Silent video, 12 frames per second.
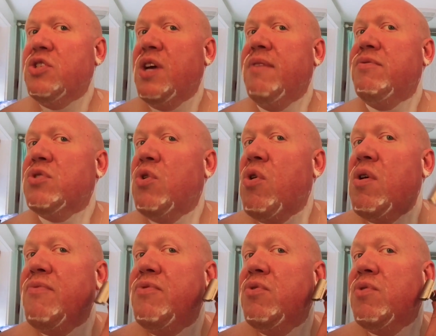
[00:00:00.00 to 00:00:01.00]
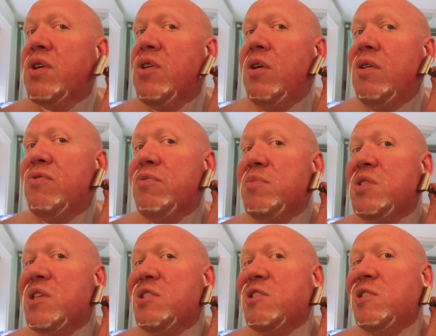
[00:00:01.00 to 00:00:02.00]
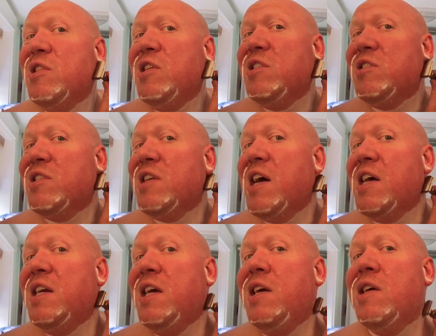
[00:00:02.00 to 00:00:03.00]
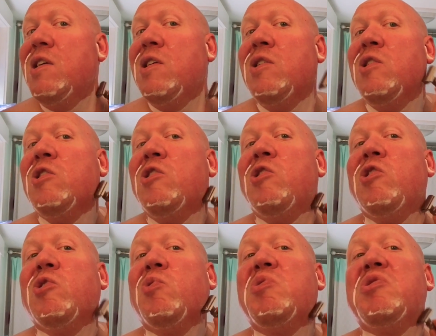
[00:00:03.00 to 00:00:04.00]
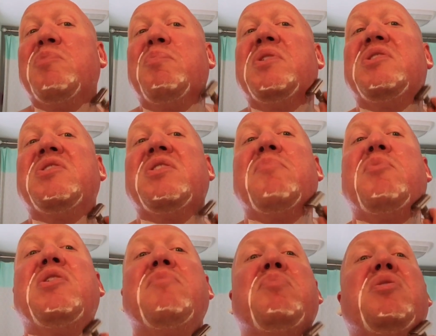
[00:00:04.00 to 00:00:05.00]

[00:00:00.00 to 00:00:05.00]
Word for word: shave score, if you recall from Sicily, is a 90, which puts them on